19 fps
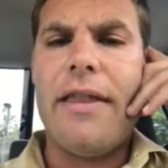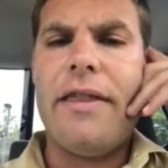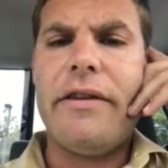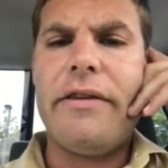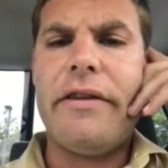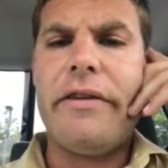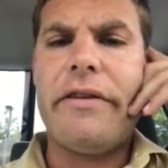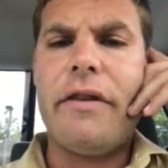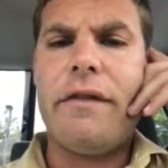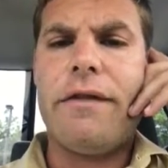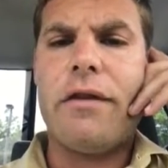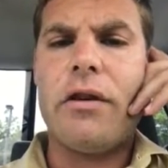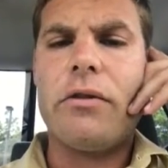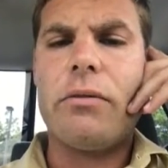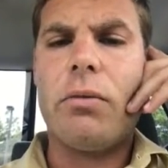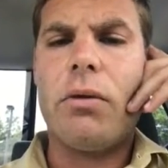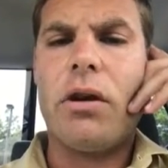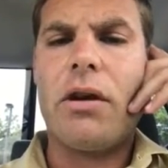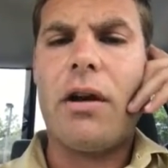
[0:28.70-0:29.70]
This is the
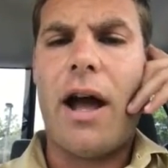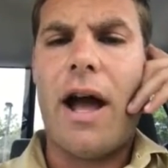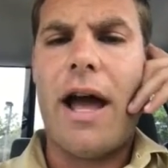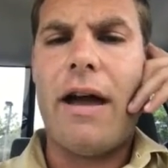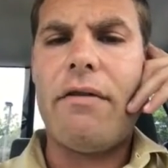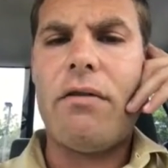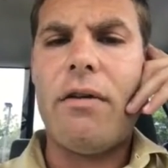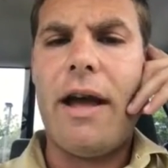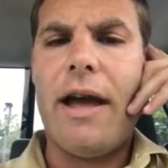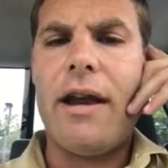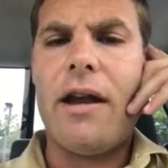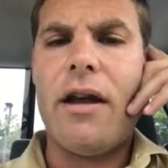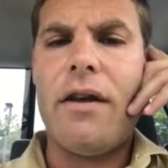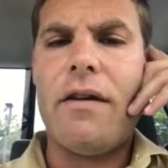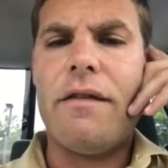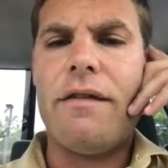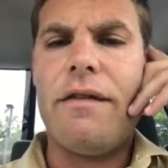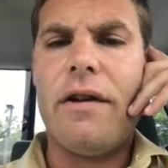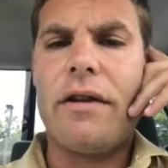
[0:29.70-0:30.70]
first work I've read
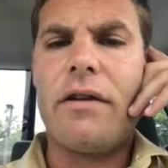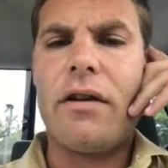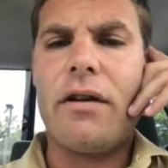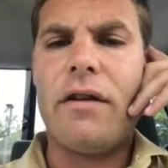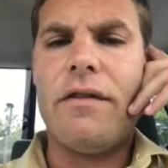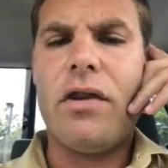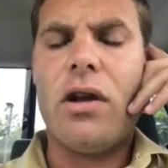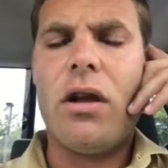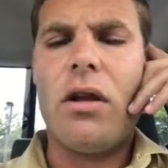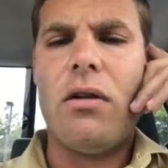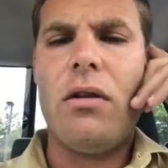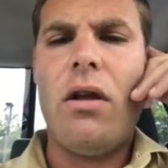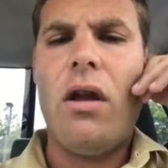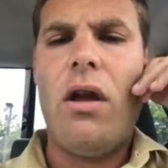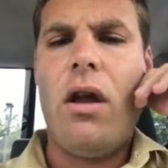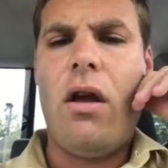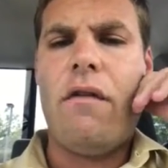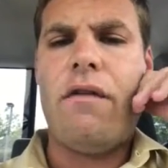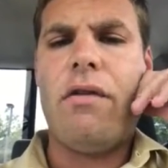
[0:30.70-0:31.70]
of Victor LaValle.
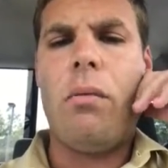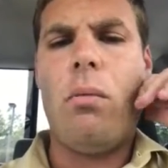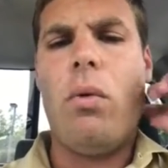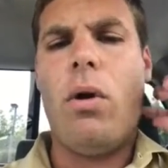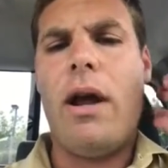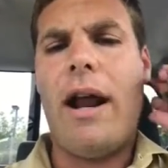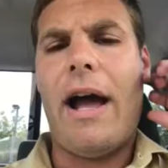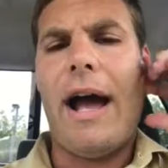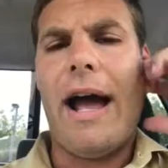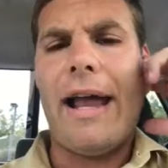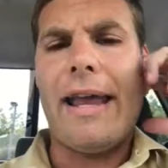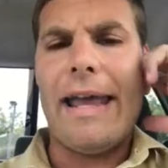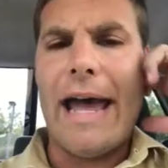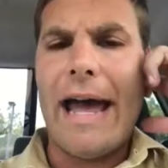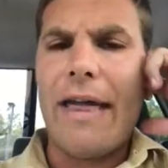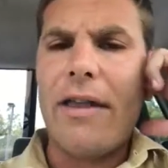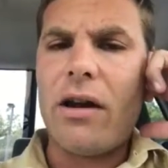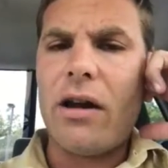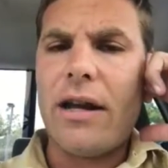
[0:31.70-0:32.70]
From what I
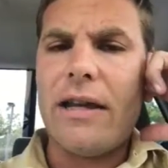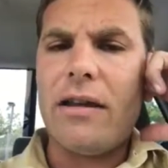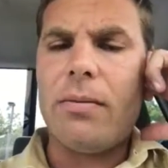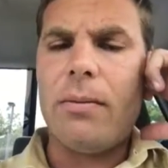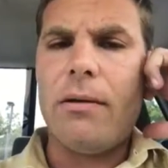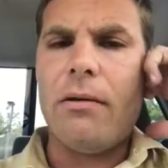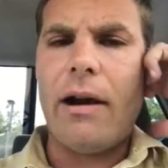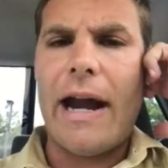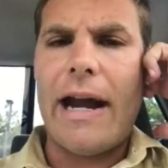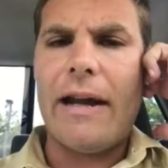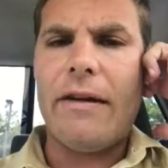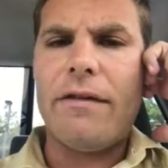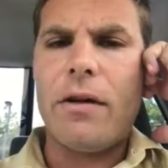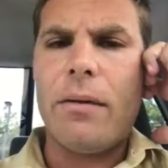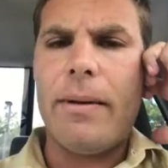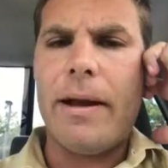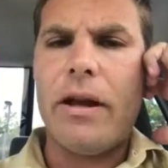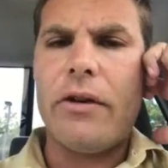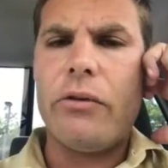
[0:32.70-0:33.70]
gather, he's been writing
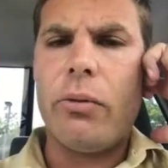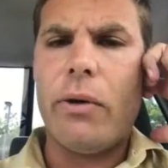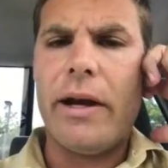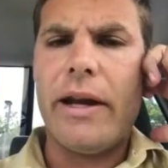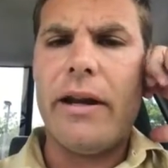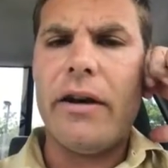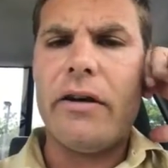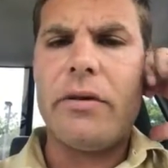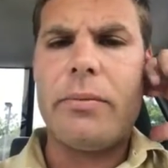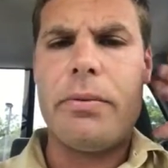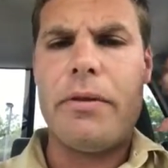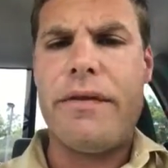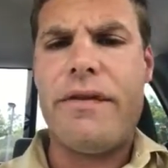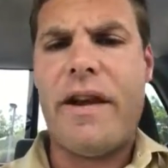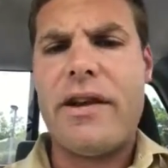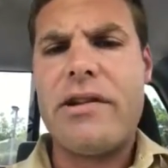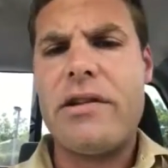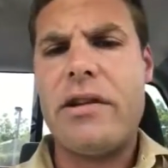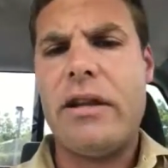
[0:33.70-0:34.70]
for about 20 years
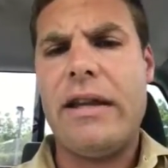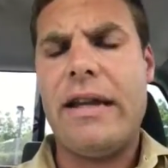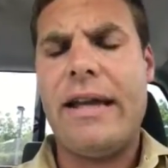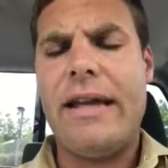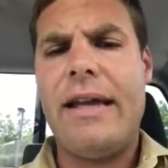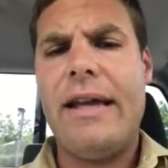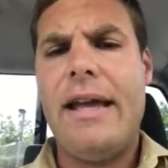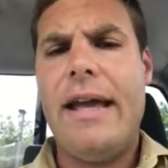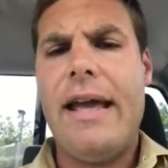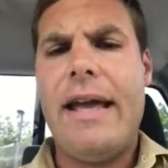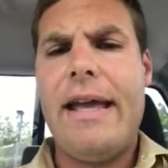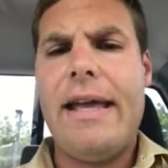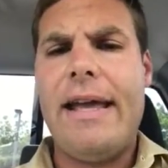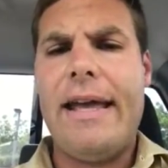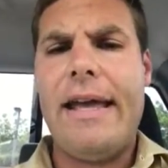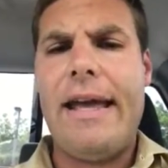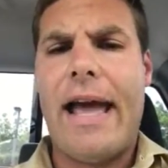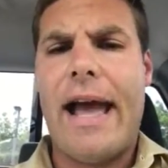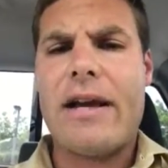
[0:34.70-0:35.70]
professionally.
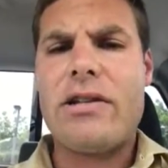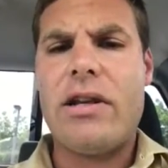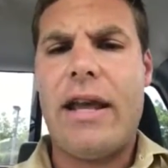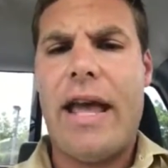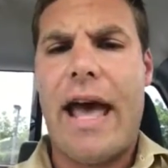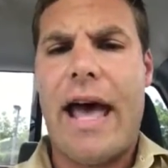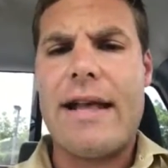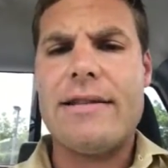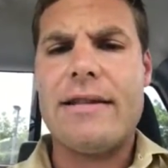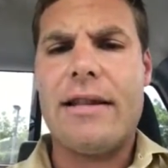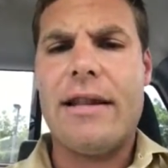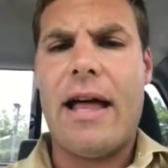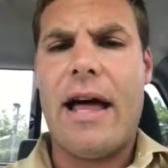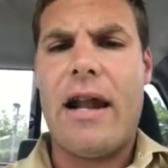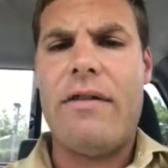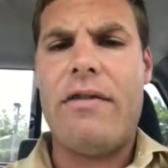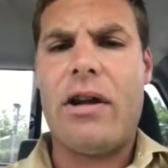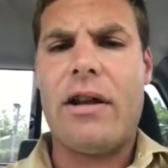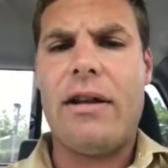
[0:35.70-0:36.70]
He actually has a
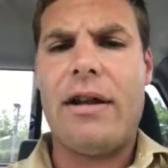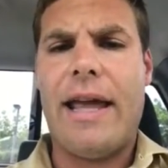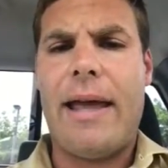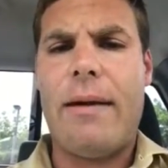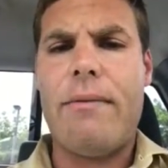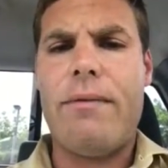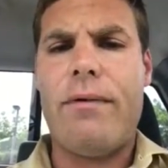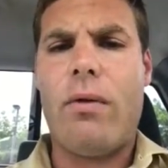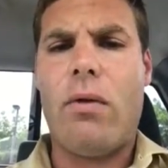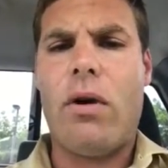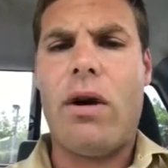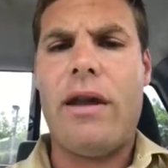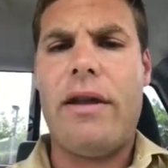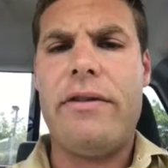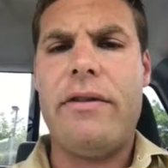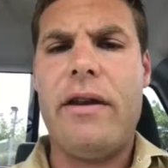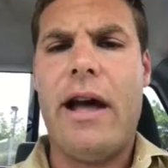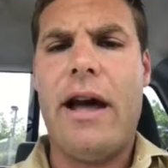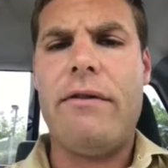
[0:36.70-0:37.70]
lot of acclaim for
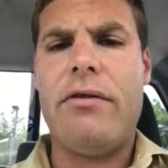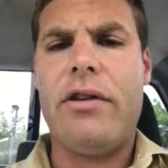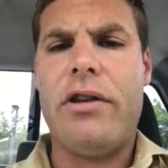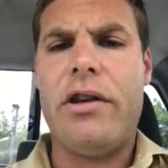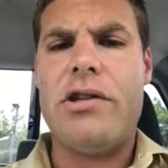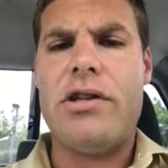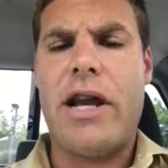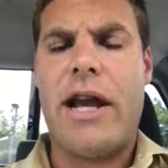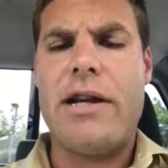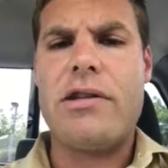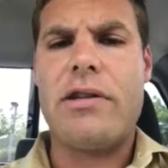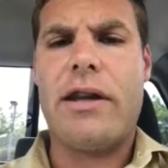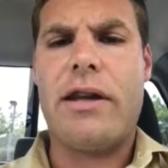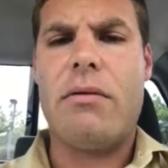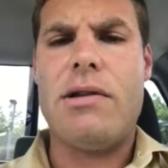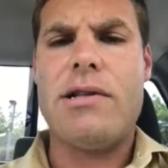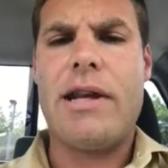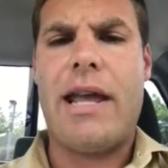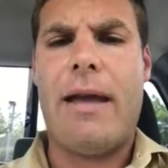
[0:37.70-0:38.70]
his novel, The
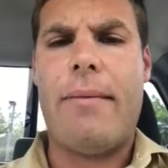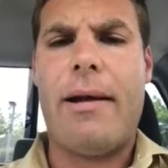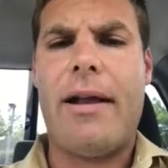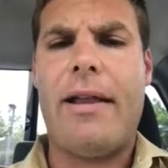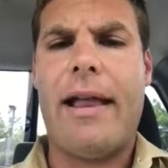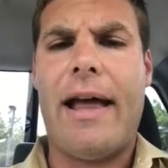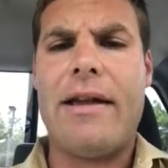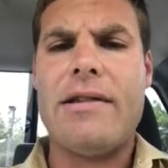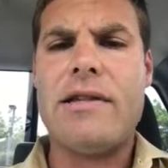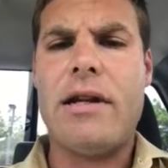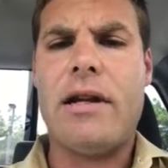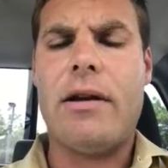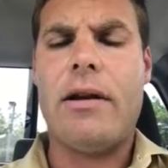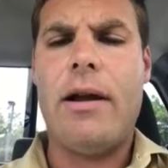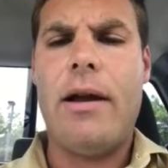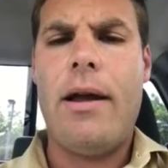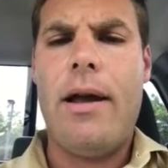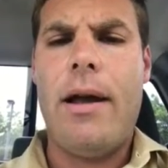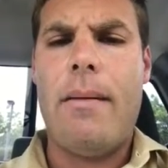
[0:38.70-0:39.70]
Changeling, which came out last
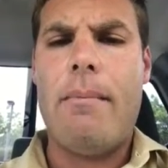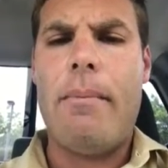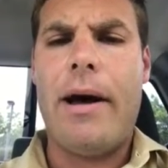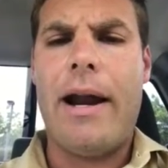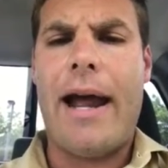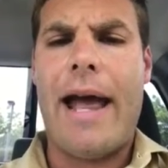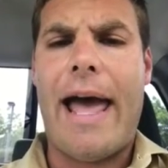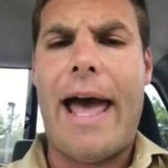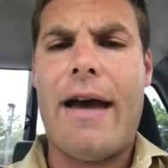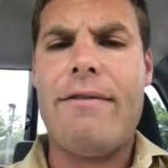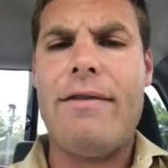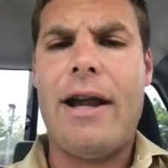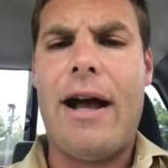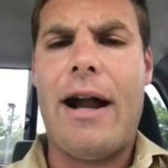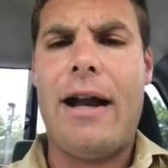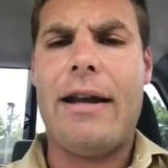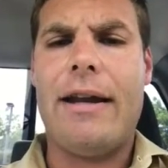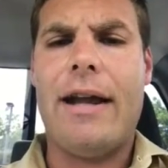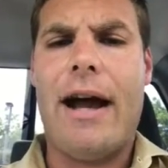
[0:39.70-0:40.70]
year, but I have
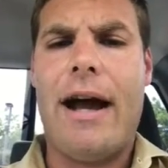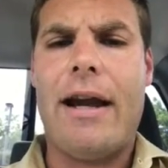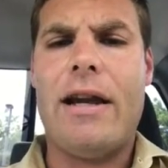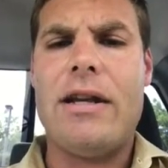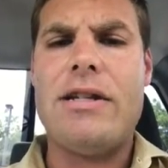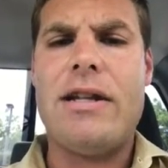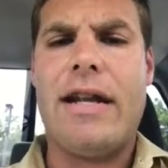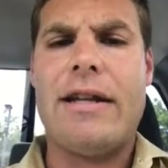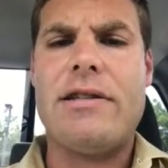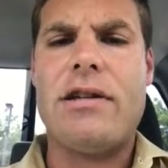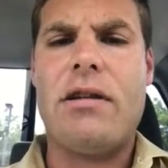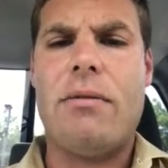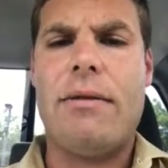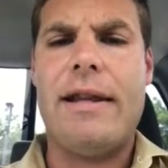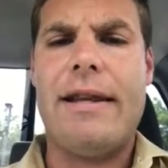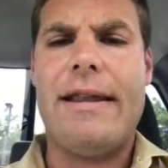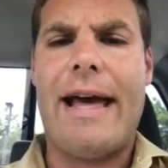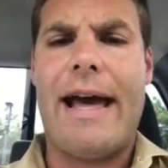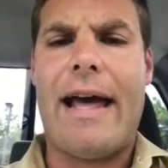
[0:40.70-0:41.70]
not gotten a chance to
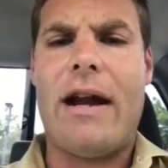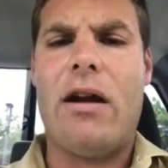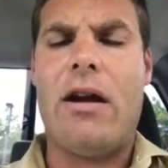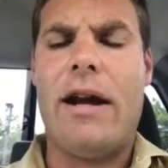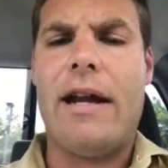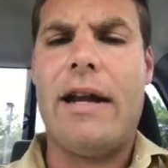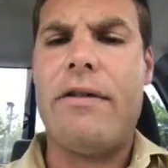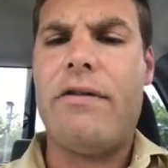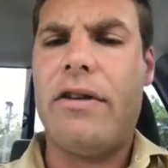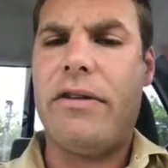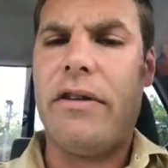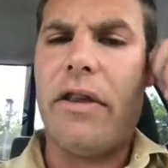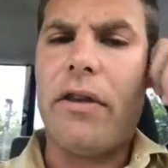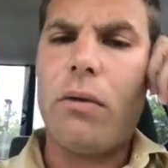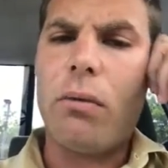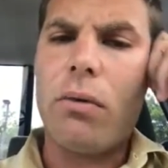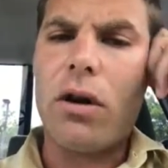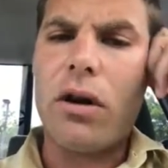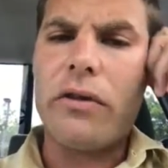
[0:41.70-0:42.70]
read that or any of his
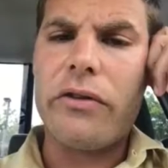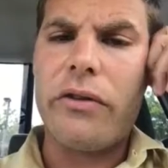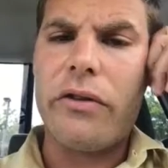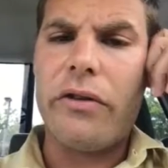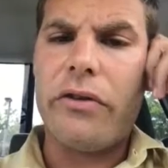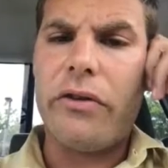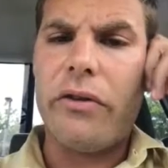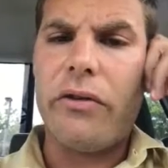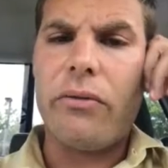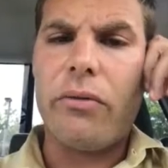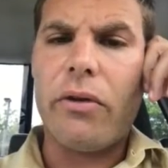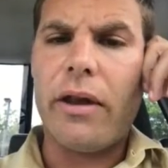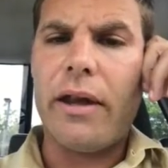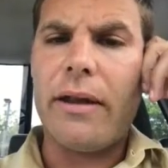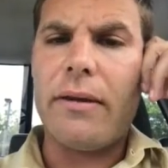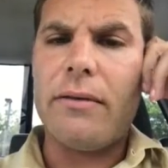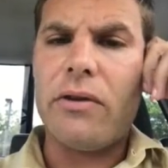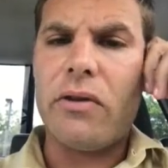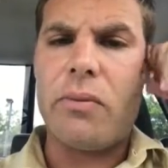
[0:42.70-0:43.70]
other works, so this is
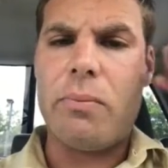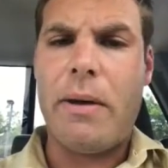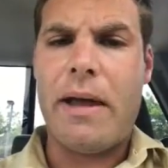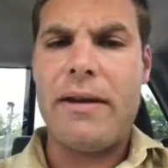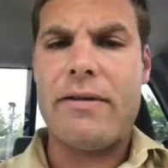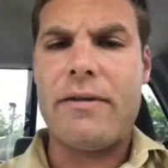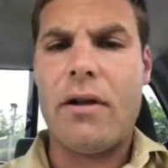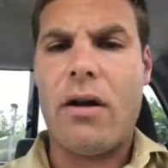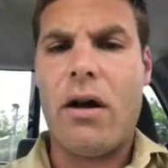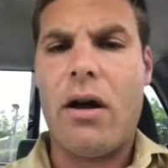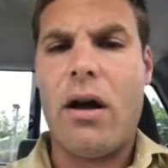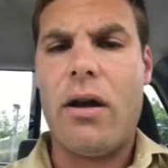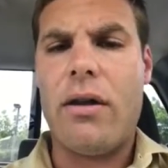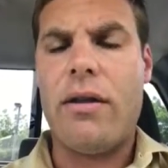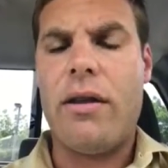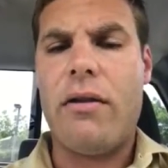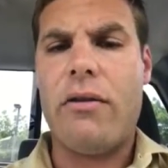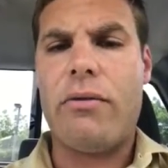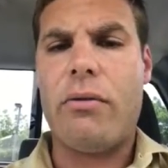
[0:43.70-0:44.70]
really just based
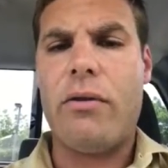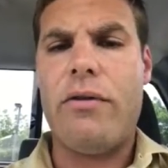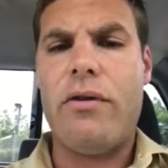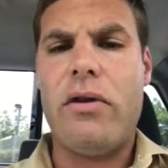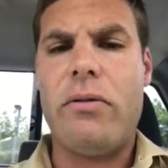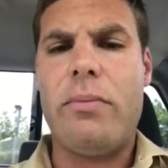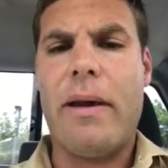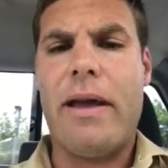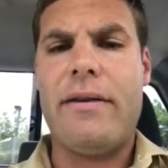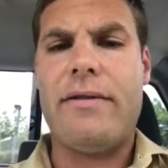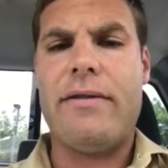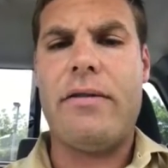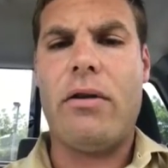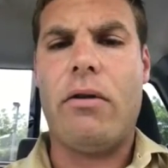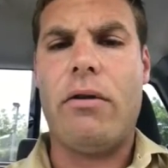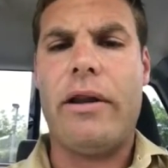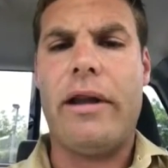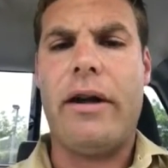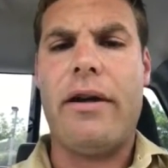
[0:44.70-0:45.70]
on, this review is based
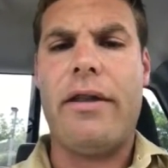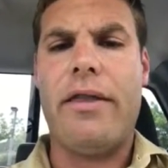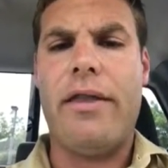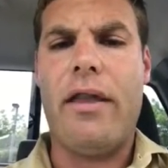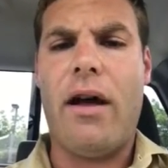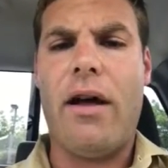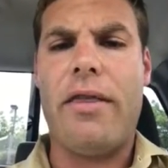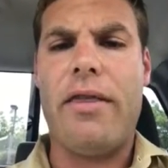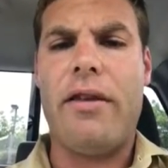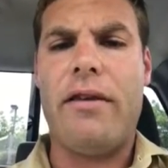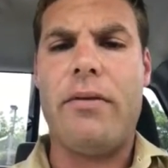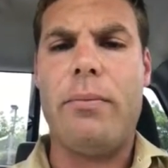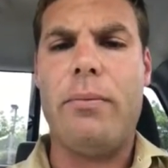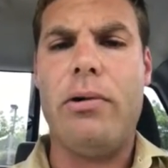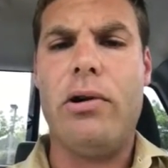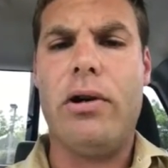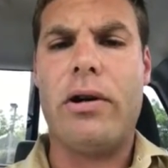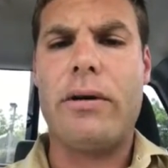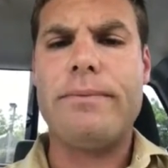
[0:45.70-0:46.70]
solely on this
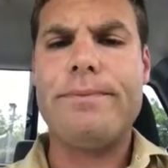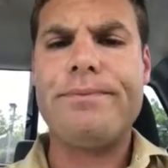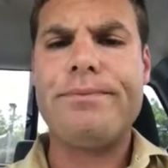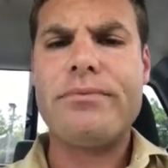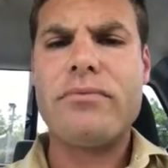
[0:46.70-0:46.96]
book.